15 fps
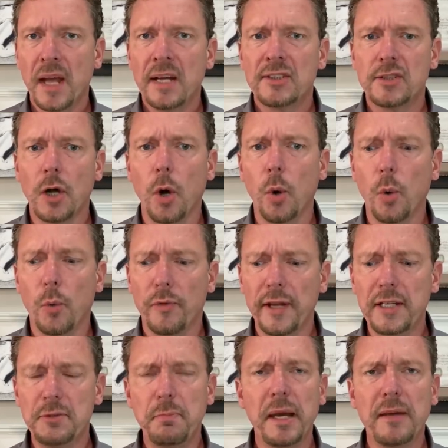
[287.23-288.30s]
So
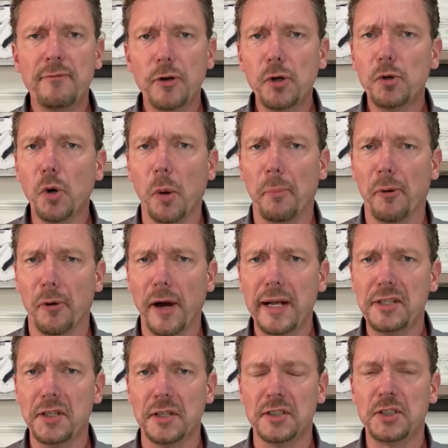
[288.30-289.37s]
these big food
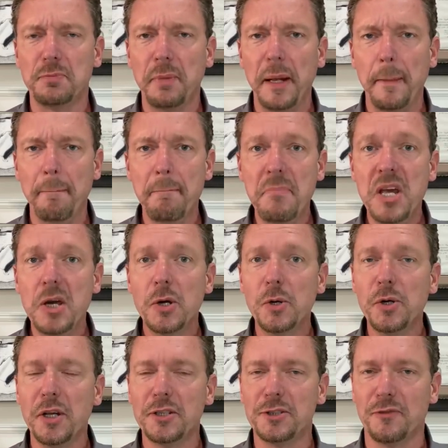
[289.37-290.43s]
corporations spend
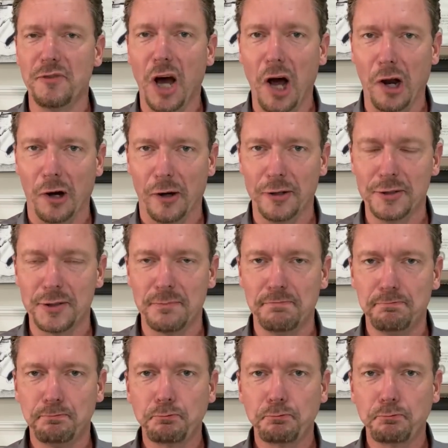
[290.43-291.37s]
millions of dollars